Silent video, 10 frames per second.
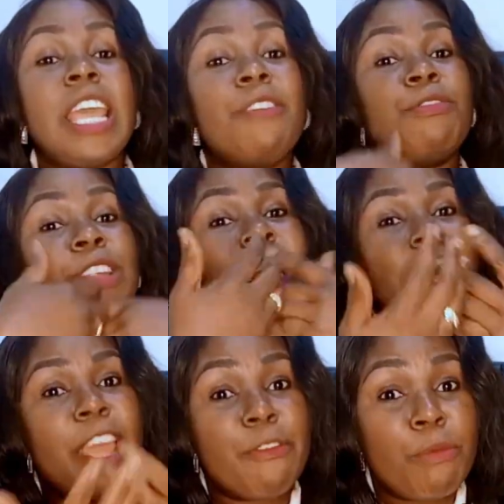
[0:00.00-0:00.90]
Even
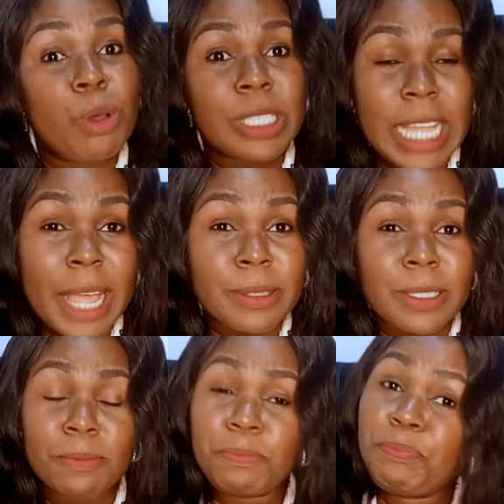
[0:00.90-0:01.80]
if most times,
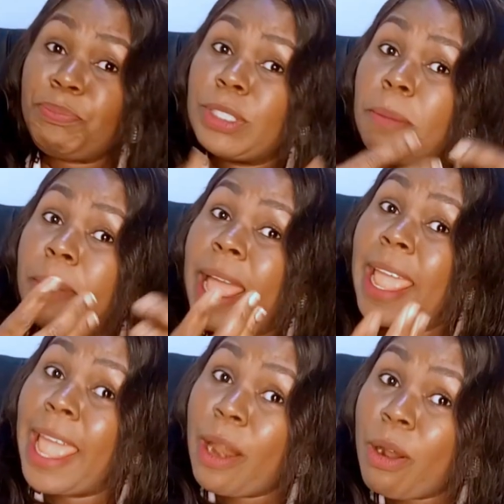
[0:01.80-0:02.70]

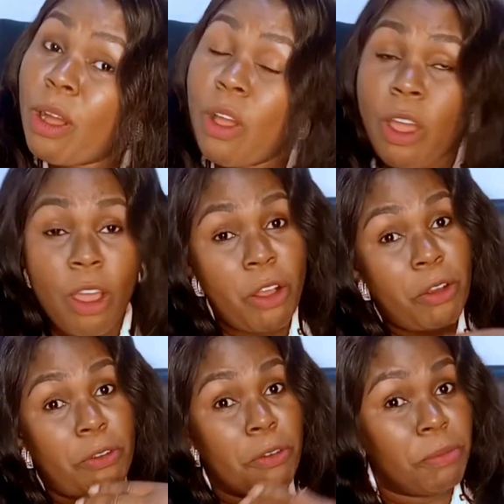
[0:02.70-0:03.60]
by error
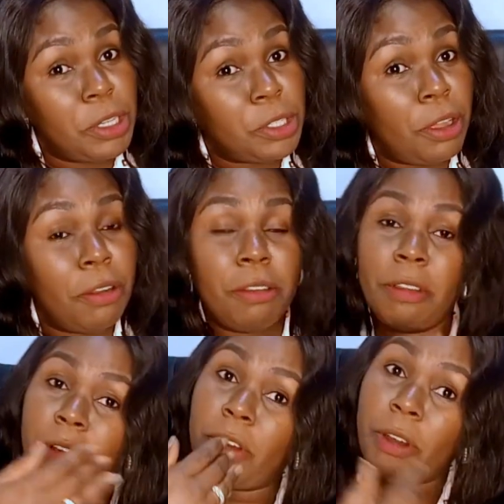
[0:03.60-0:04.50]
of omission
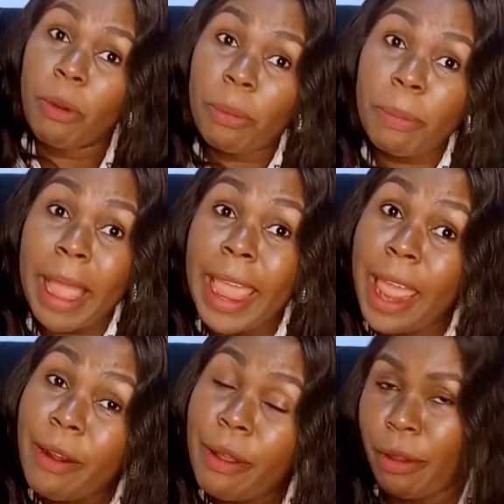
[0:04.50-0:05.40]
or by
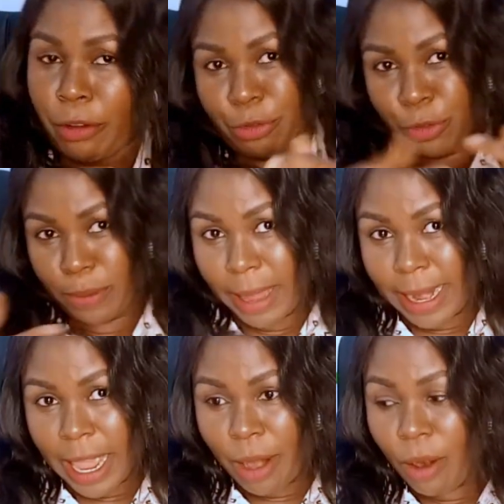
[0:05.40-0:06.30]
error of human
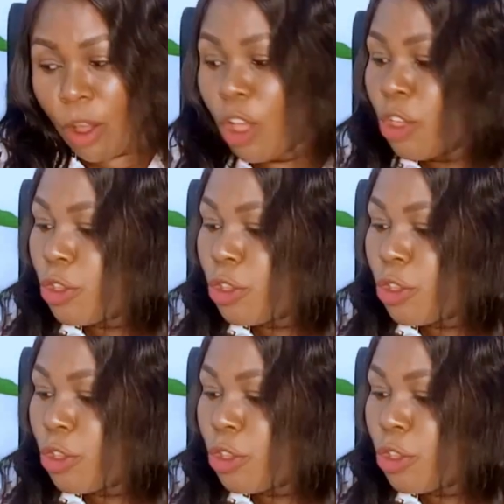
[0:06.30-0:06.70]
error,